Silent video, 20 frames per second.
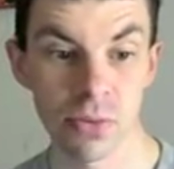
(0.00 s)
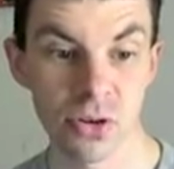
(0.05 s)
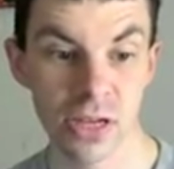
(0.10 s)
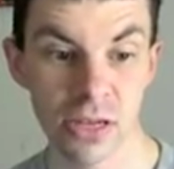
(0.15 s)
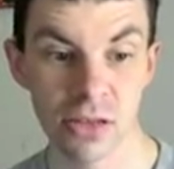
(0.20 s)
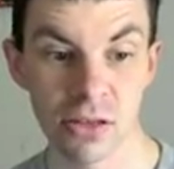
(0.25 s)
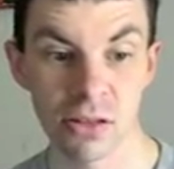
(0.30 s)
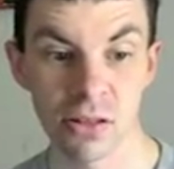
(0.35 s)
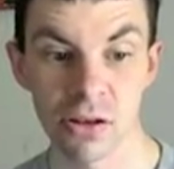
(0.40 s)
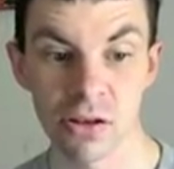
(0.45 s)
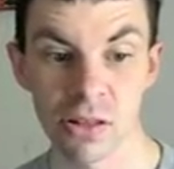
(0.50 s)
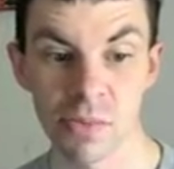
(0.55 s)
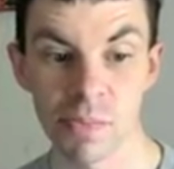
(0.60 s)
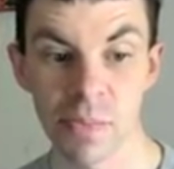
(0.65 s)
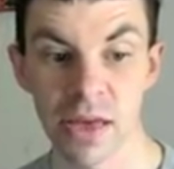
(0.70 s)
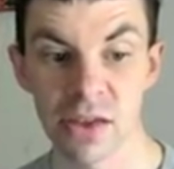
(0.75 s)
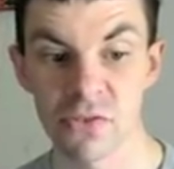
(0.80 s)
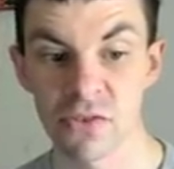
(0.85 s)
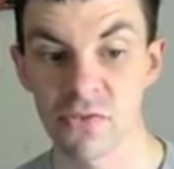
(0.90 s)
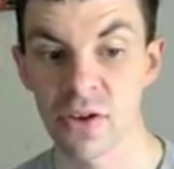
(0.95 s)
particularly
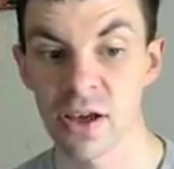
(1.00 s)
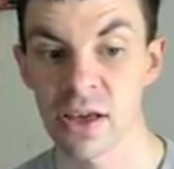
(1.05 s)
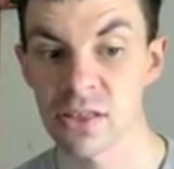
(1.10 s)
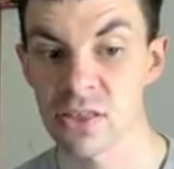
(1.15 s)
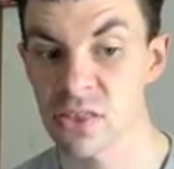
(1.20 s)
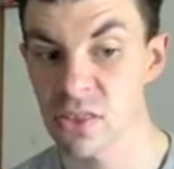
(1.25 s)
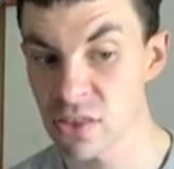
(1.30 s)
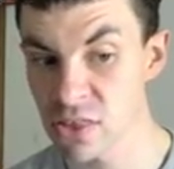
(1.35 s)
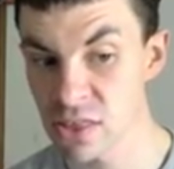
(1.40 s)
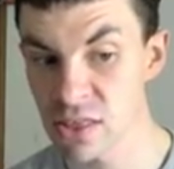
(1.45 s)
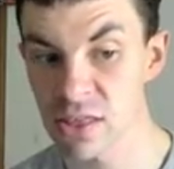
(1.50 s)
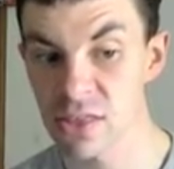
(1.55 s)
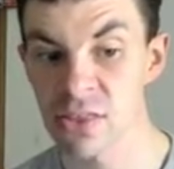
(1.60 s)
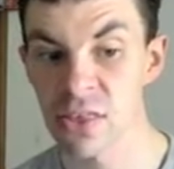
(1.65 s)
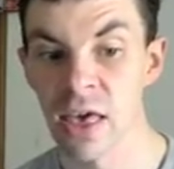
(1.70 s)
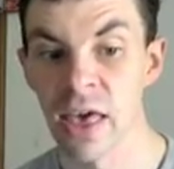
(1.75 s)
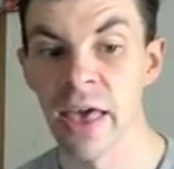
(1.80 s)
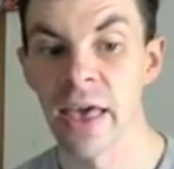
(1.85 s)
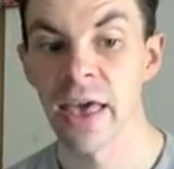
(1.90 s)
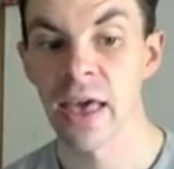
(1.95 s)
Petrify's
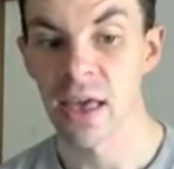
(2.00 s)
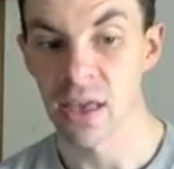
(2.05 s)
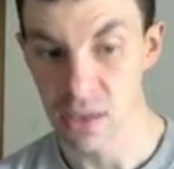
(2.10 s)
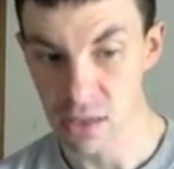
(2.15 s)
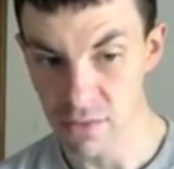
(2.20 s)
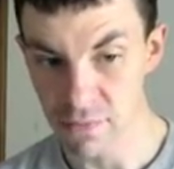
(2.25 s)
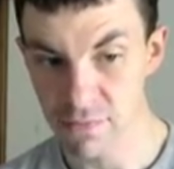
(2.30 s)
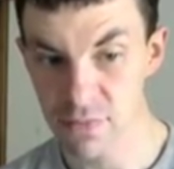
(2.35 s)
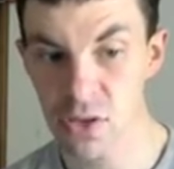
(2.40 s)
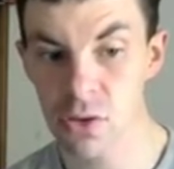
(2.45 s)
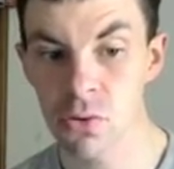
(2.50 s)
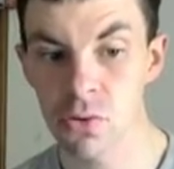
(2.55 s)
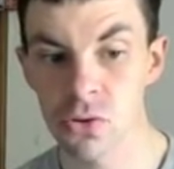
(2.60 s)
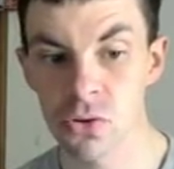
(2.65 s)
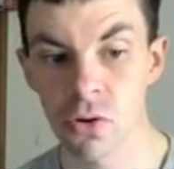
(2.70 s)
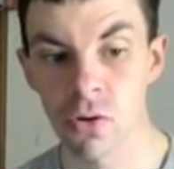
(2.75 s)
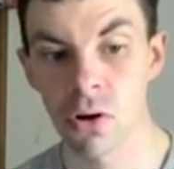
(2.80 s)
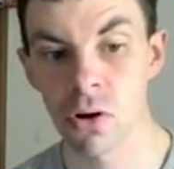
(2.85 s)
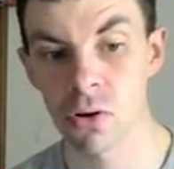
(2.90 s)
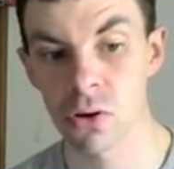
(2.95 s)
Disease and Confuse
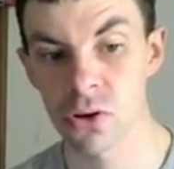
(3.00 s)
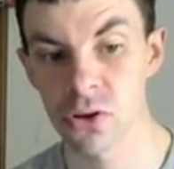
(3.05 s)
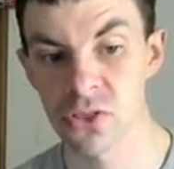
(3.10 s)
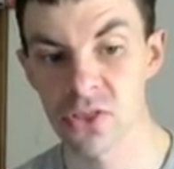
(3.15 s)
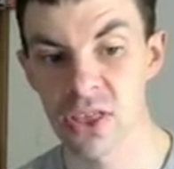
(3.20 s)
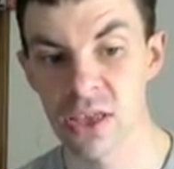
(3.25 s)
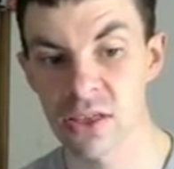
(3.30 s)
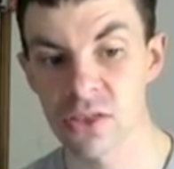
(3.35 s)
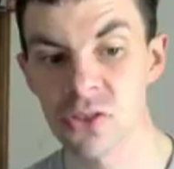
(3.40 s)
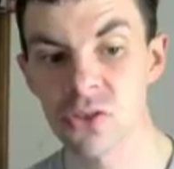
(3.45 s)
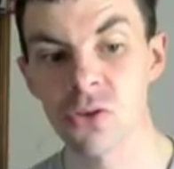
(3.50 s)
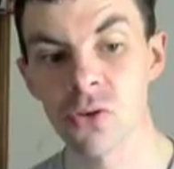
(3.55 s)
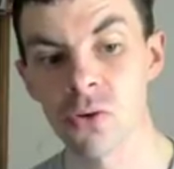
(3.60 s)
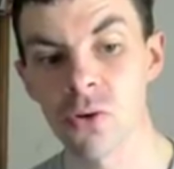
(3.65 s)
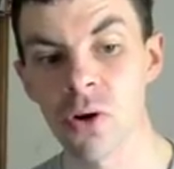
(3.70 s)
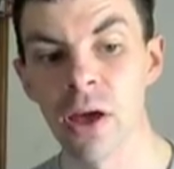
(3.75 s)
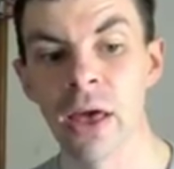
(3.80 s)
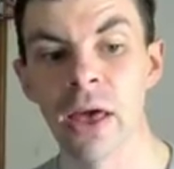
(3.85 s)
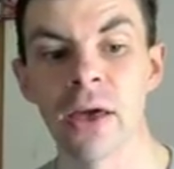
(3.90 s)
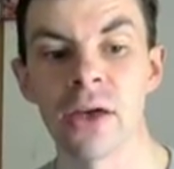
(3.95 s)
are all good things
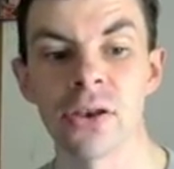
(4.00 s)
to